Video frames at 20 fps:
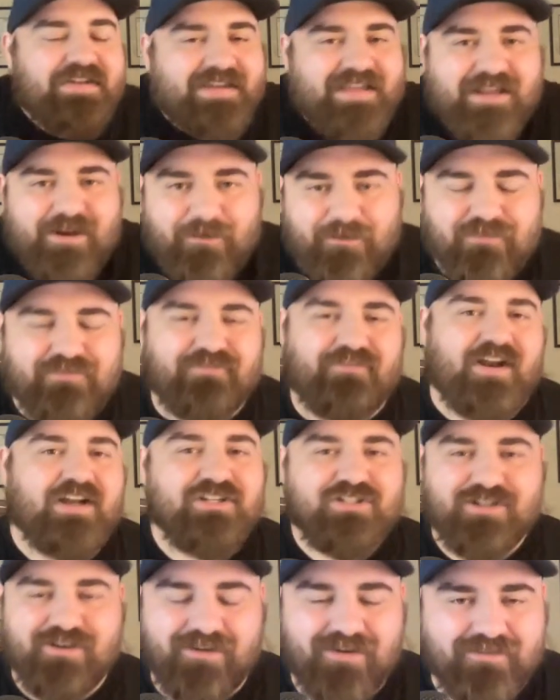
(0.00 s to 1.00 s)
need a
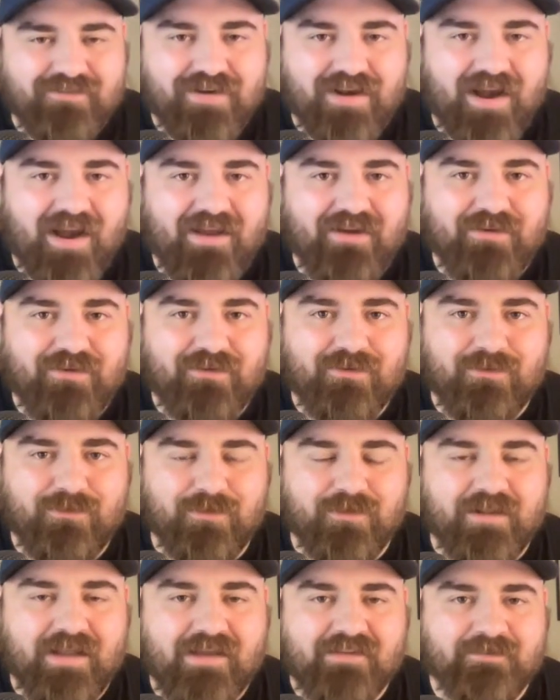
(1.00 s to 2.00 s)
refresher of a guy who, who
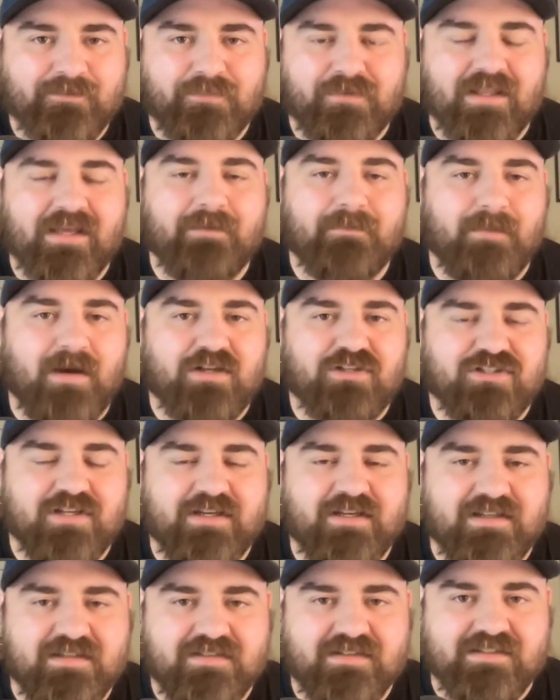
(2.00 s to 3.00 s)
really hasn't played much in
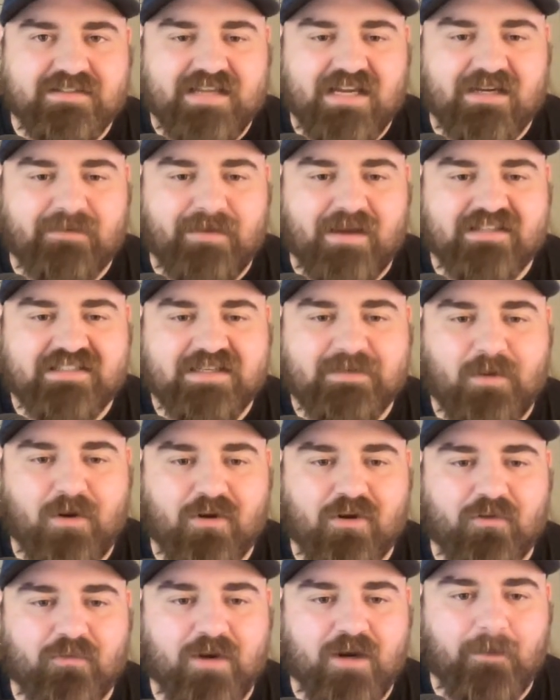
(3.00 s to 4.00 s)
his Gonzaga basketball
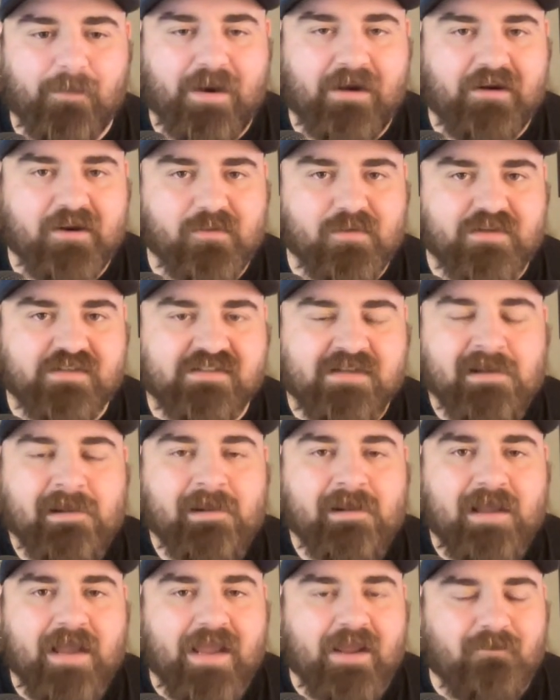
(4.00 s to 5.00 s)
career. Perry was
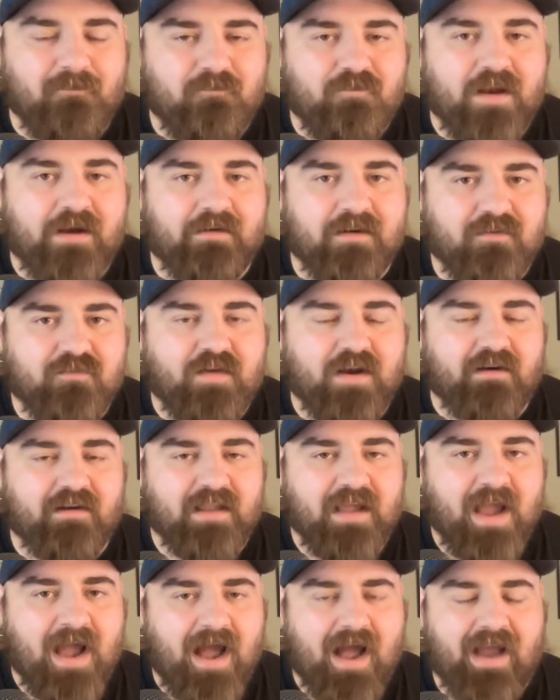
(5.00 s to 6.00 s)
a very,
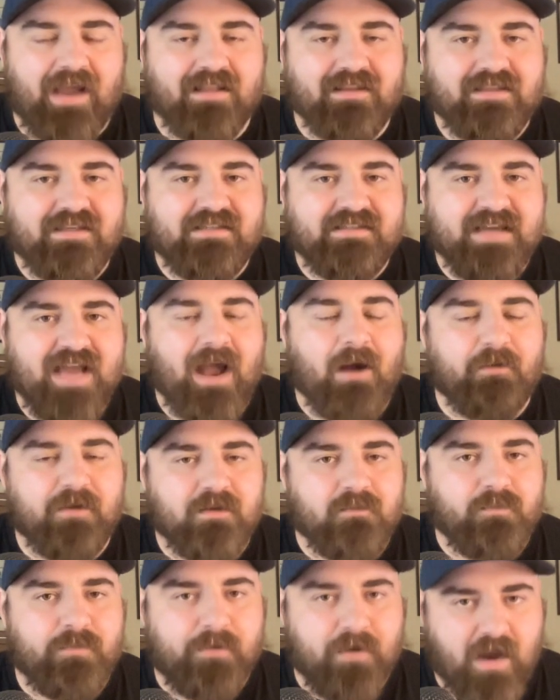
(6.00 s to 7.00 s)
very highly
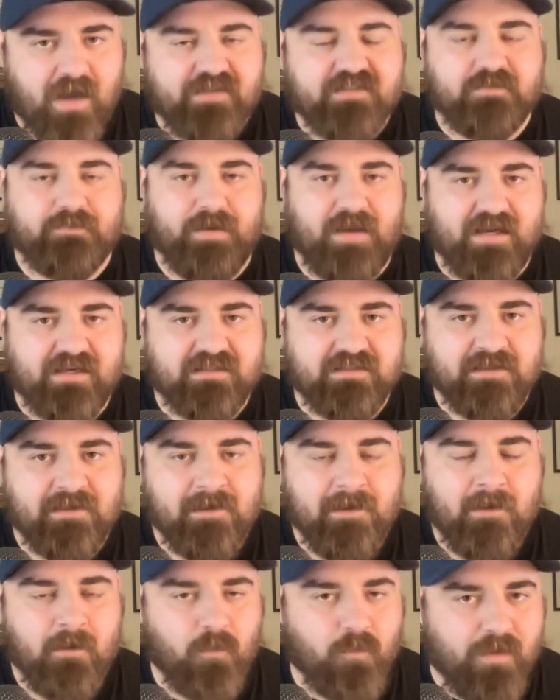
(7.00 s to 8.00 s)
touted prospect
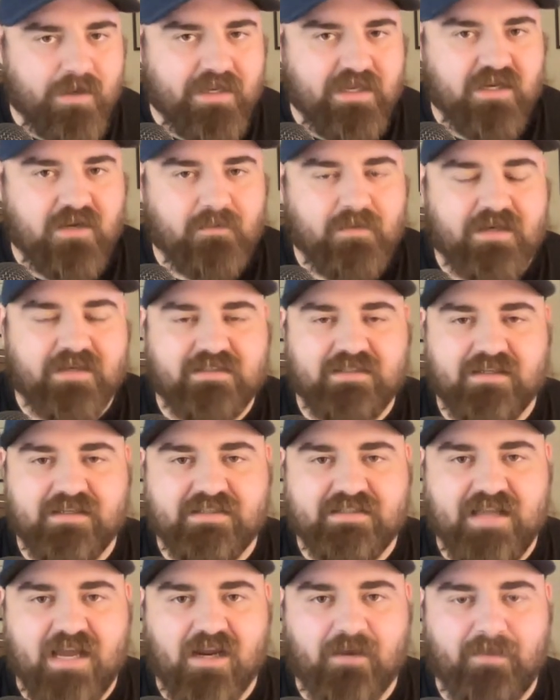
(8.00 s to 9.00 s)
when he committed to
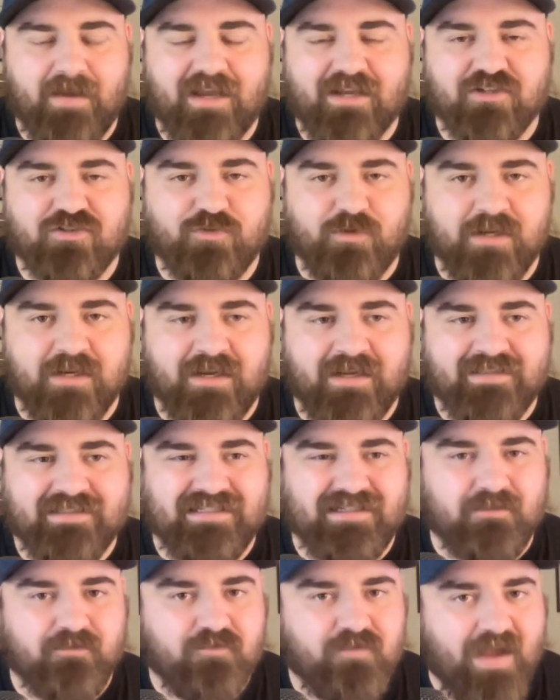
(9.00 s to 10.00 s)
Gonzaga back in
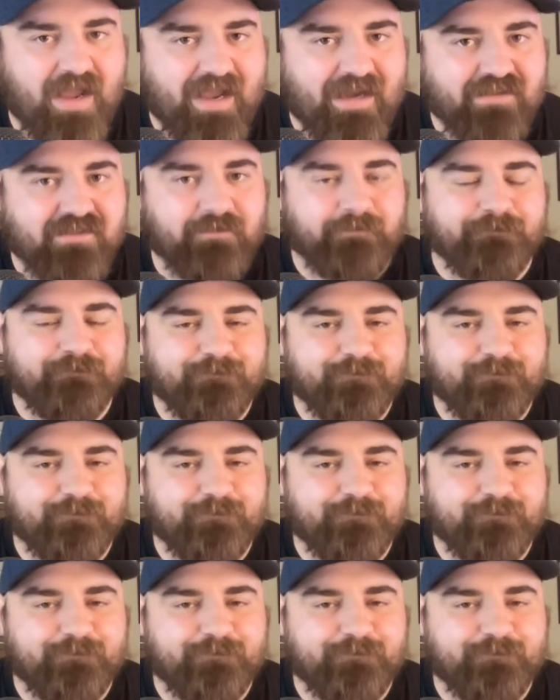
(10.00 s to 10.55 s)
2019. In fact,